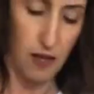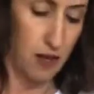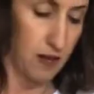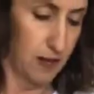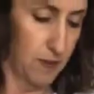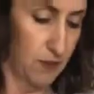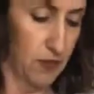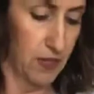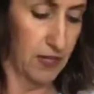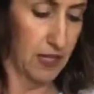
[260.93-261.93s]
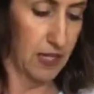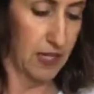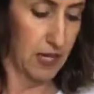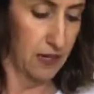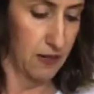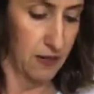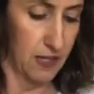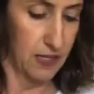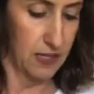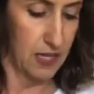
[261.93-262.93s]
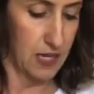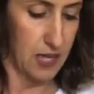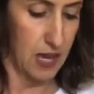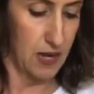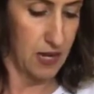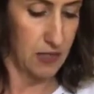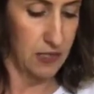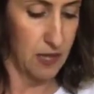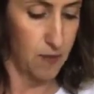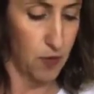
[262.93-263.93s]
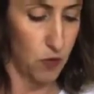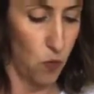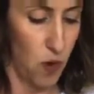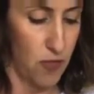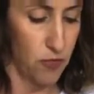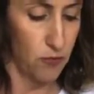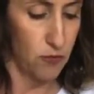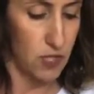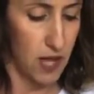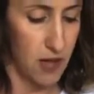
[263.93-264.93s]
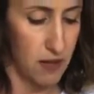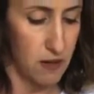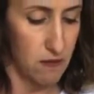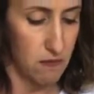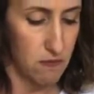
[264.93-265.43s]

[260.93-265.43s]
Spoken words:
Everything, like I said again, is numbered 1 through 10.